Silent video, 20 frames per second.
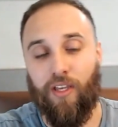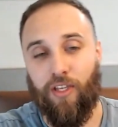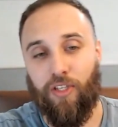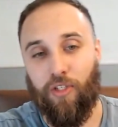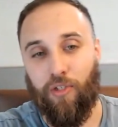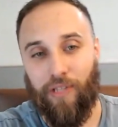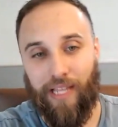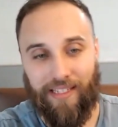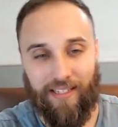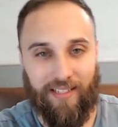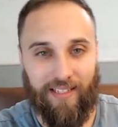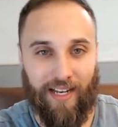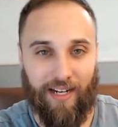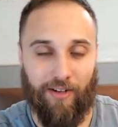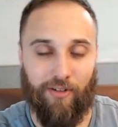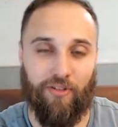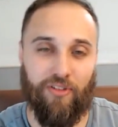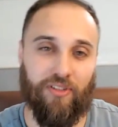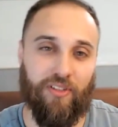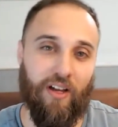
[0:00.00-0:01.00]
you like the
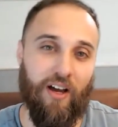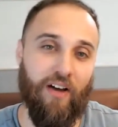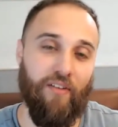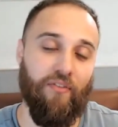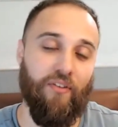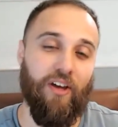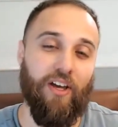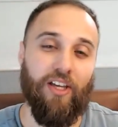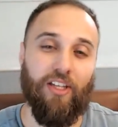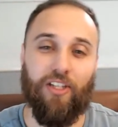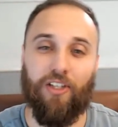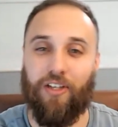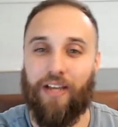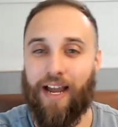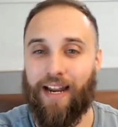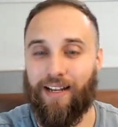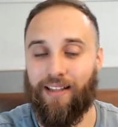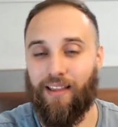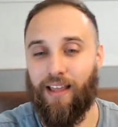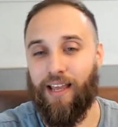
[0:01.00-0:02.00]
technical stuff, you
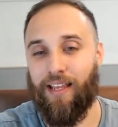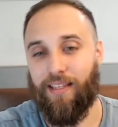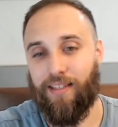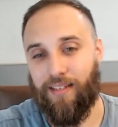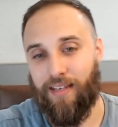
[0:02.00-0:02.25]
kind of like